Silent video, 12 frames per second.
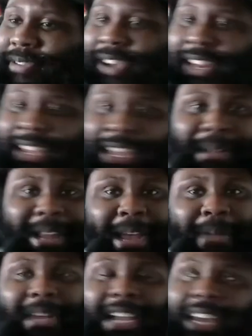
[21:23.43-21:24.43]
fighting game, that
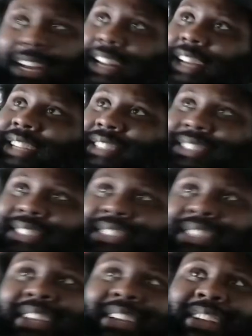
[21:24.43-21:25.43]
would be kind of nice.
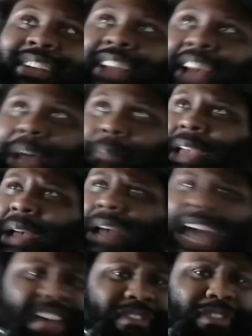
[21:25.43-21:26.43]
I mean,
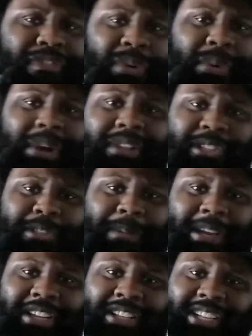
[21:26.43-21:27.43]
I have a few other
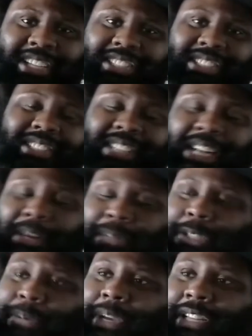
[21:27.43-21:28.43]
speculations that I'm
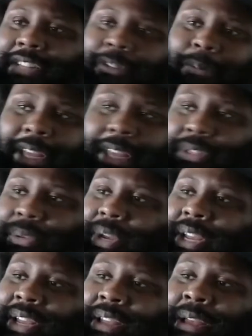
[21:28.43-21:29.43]
expecting from
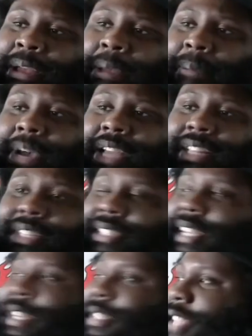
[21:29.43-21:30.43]
E3, but at the
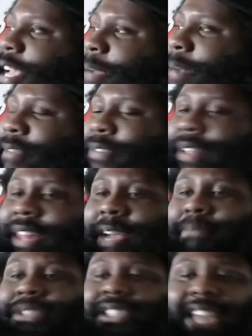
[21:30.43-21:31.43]
same time, I feel like
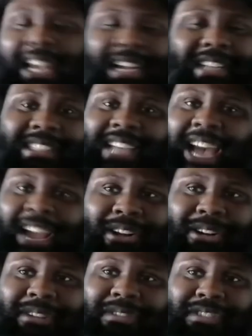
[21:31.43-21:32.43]
I'm just kind of
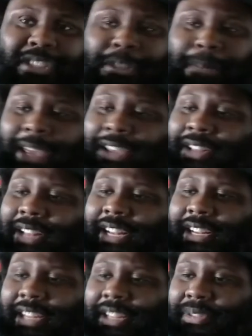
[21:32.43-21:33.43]
tired of
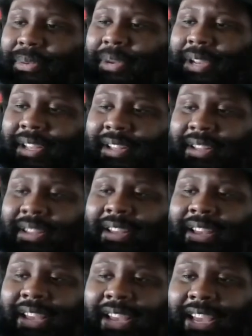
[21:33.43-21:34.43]
speculating E3.
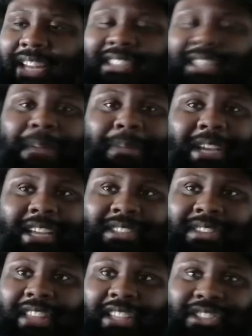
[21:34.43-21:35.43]
And it's not because
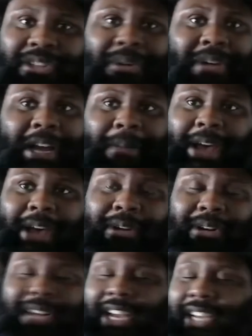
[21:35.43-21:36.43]
things don't come out
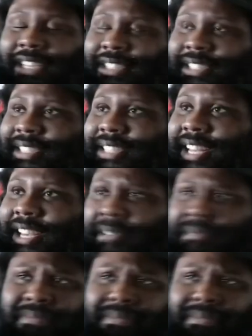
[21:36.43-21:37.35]
or not, it's just like,